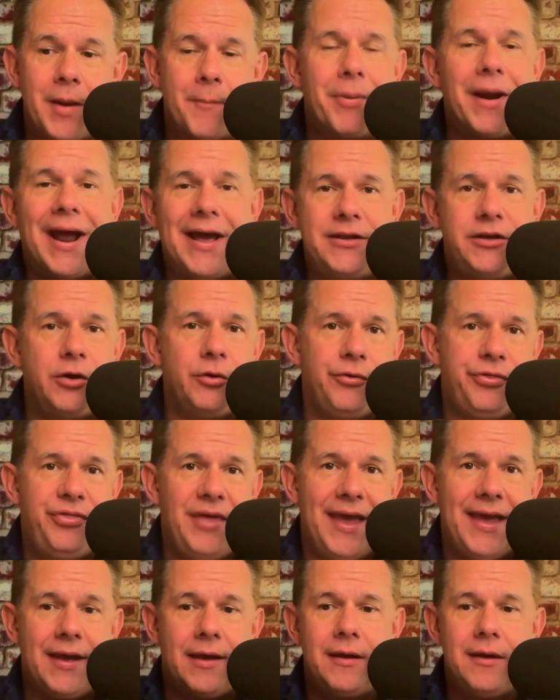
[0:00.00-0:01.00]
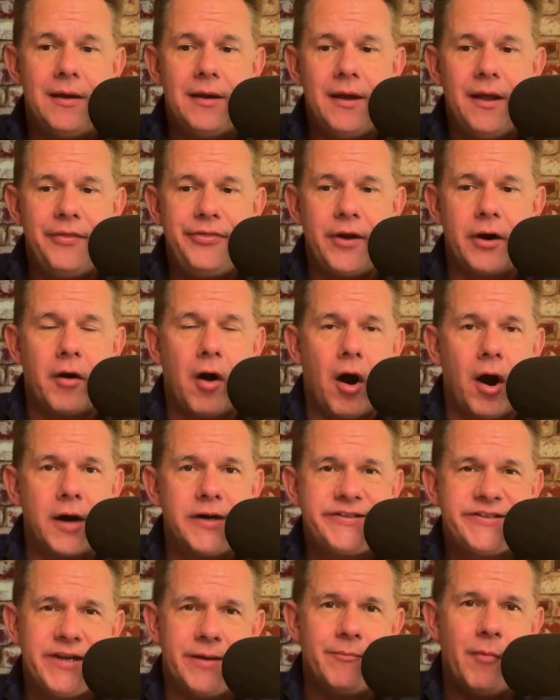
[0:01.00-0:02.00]
But I do think there
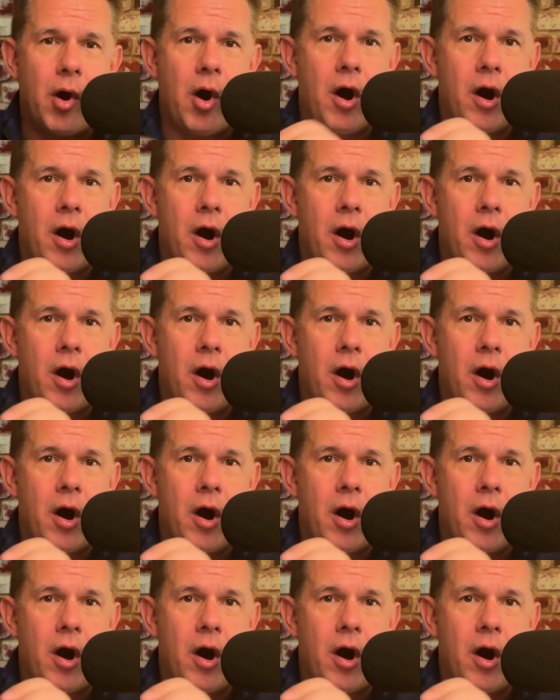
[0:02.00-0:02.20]
are some